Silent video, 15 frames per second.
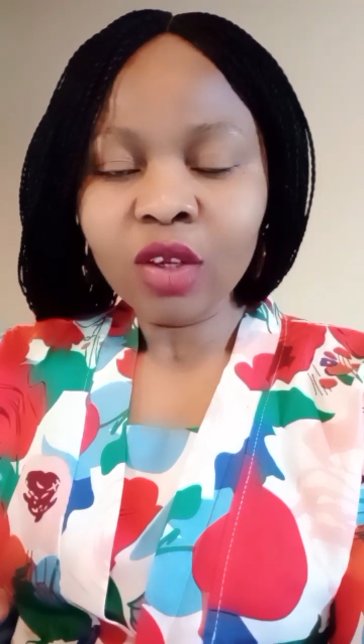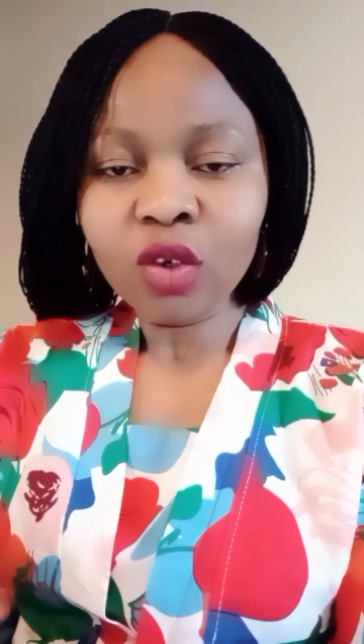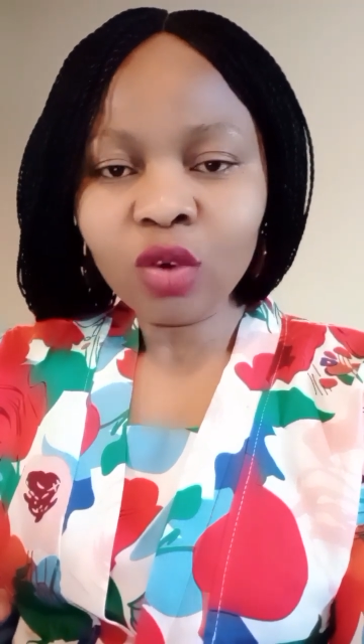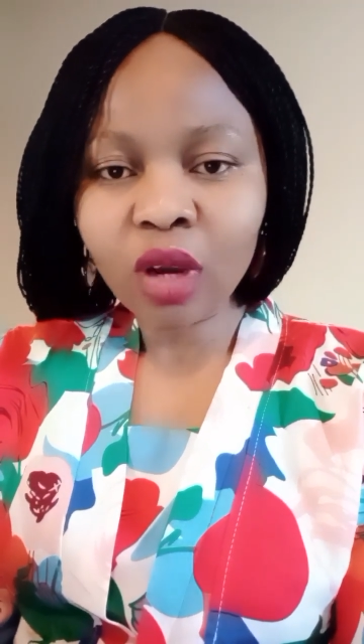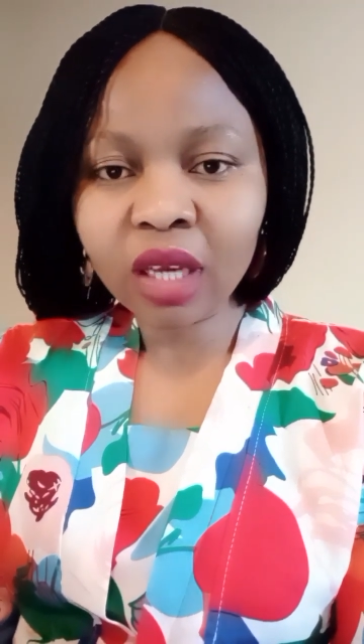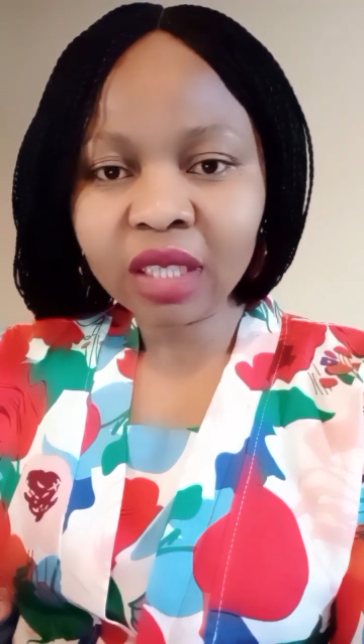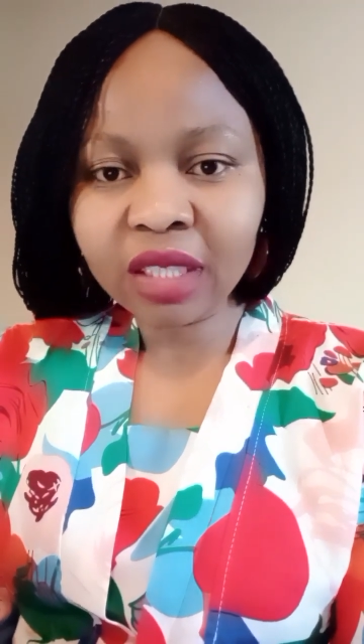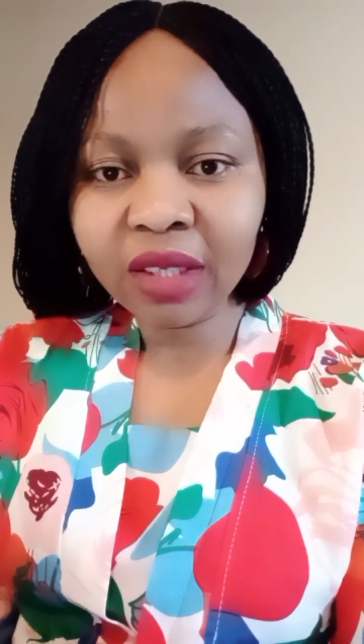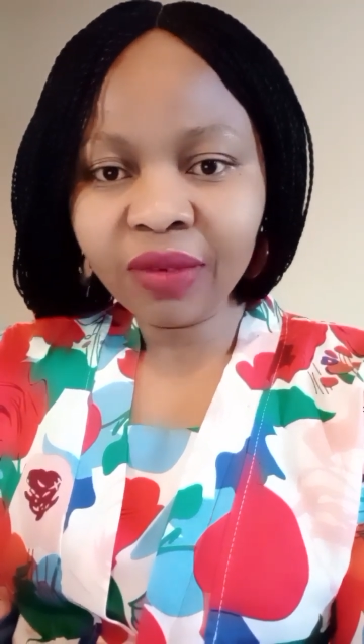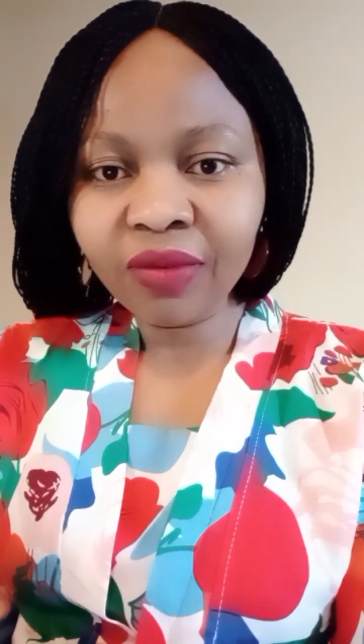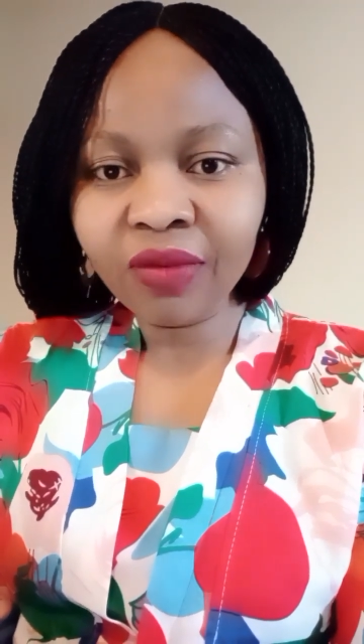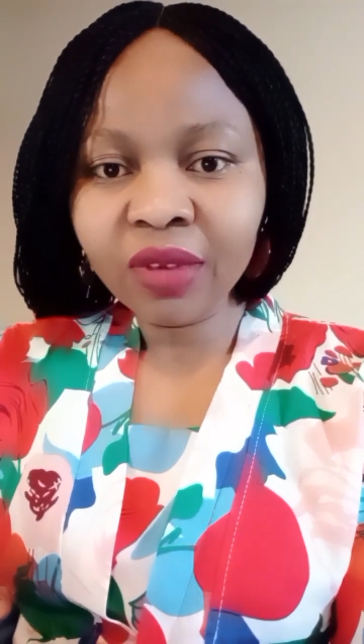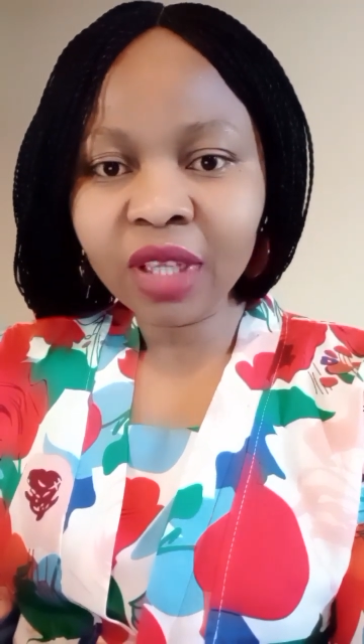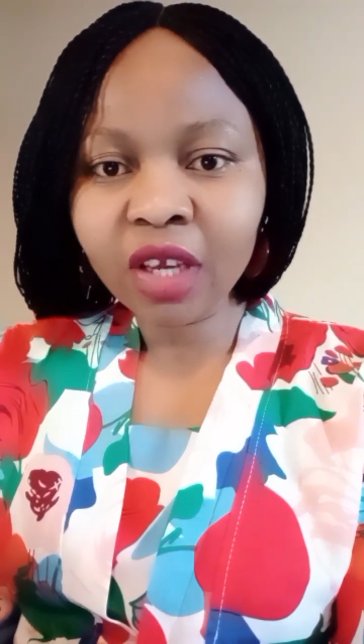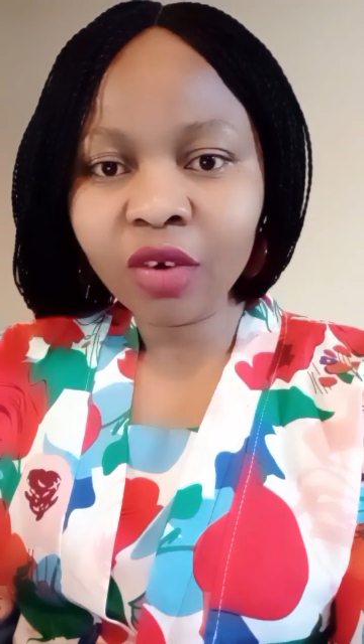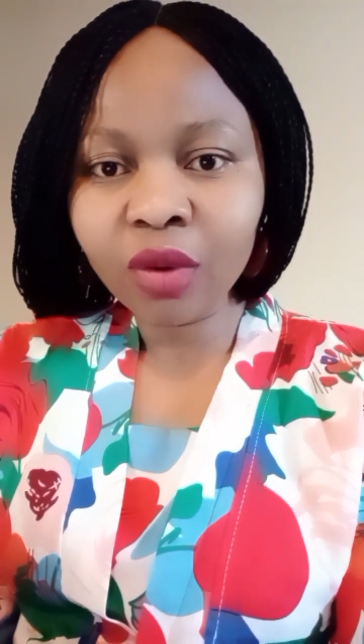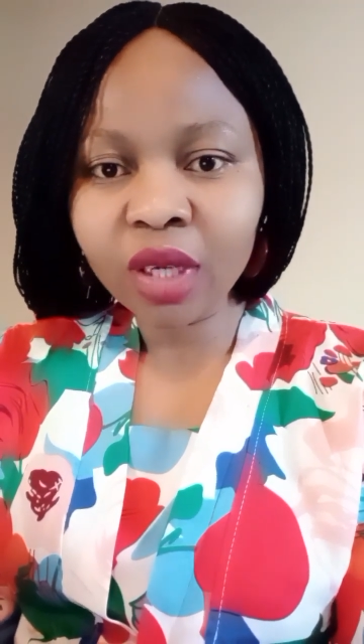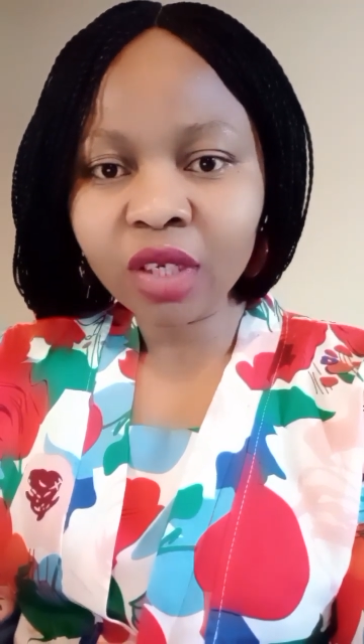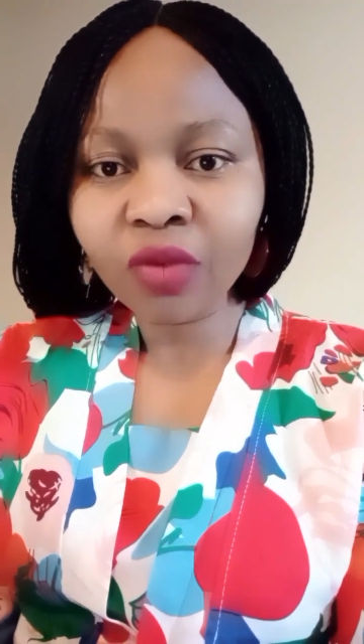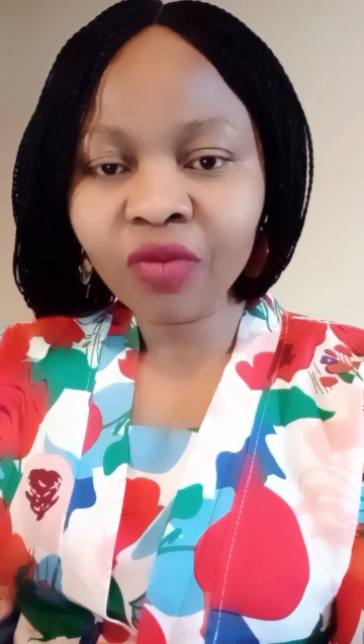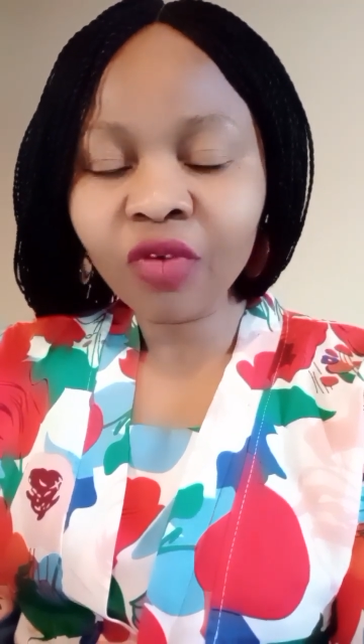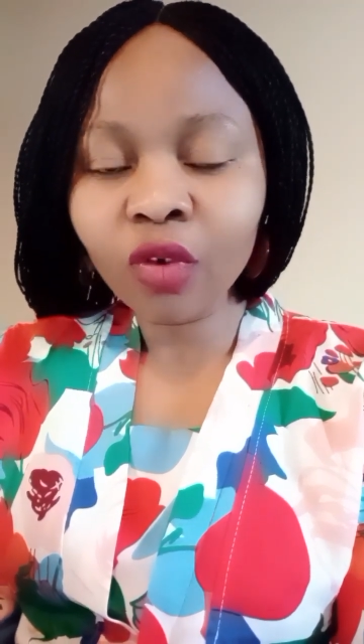to achieve the
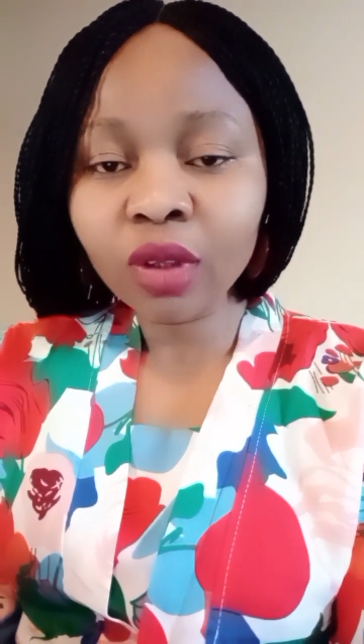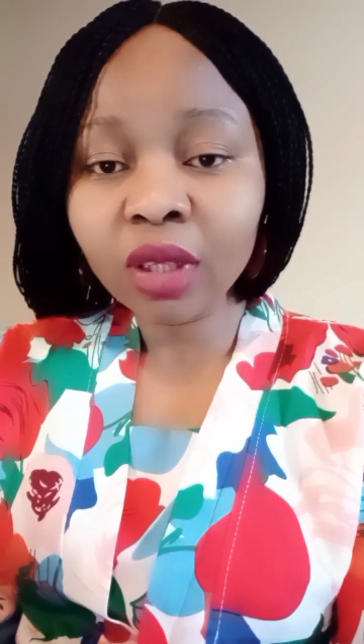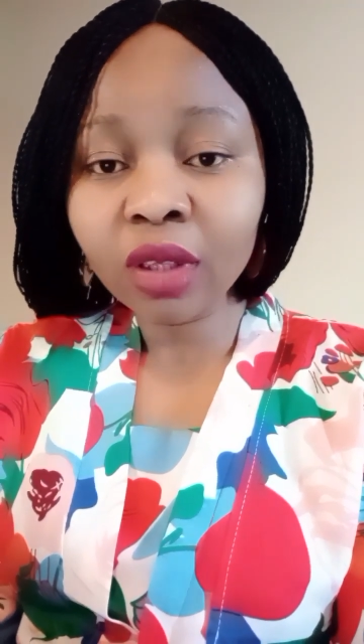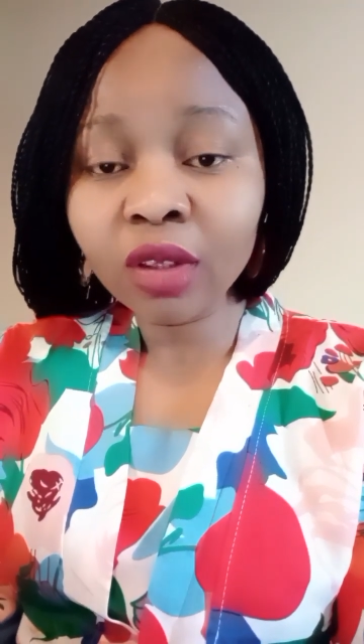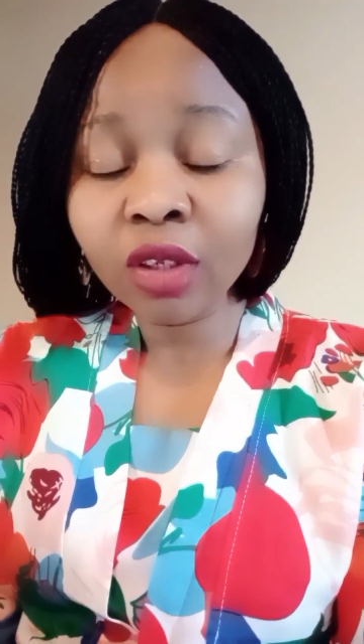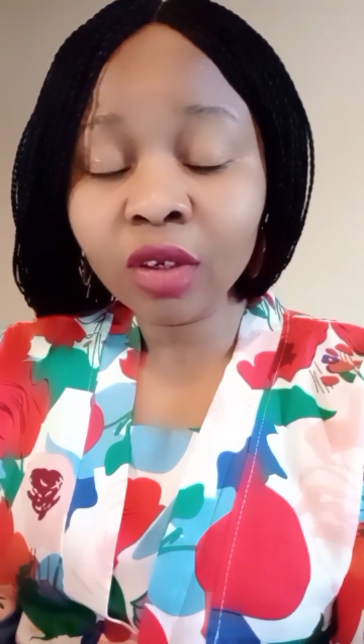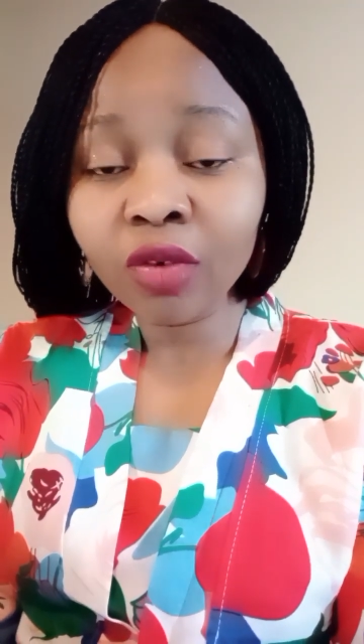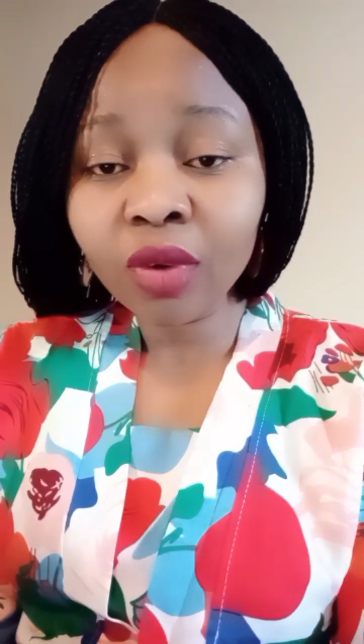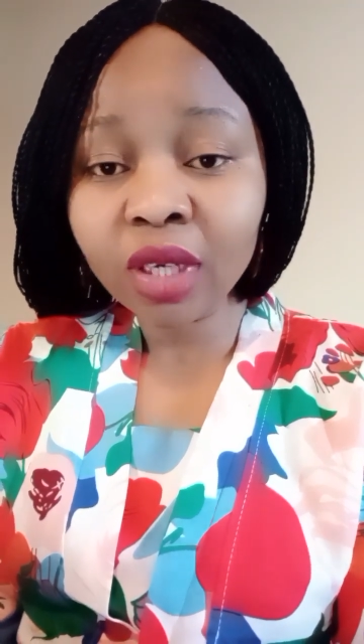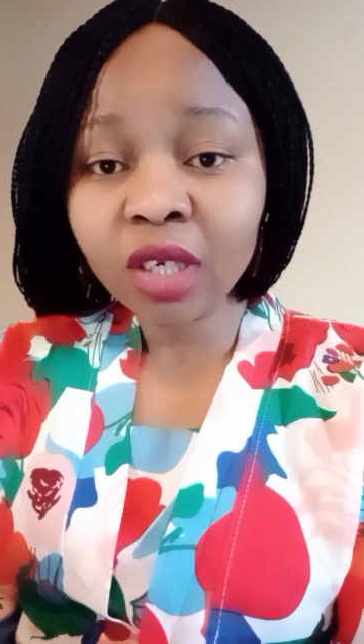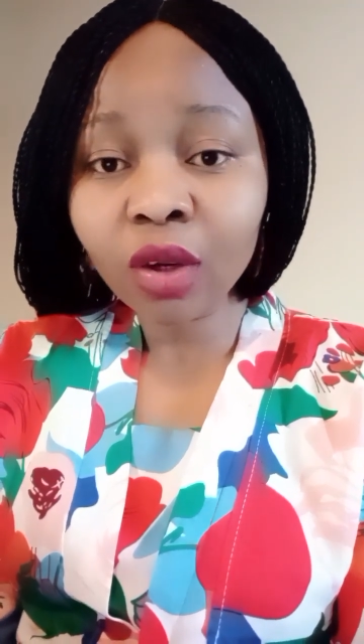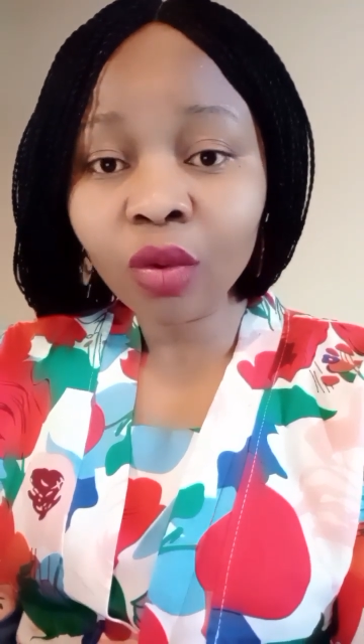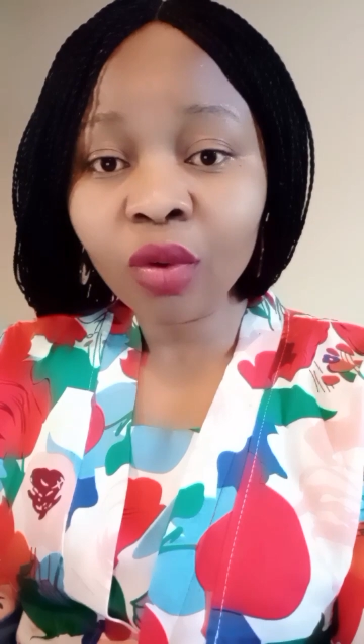greater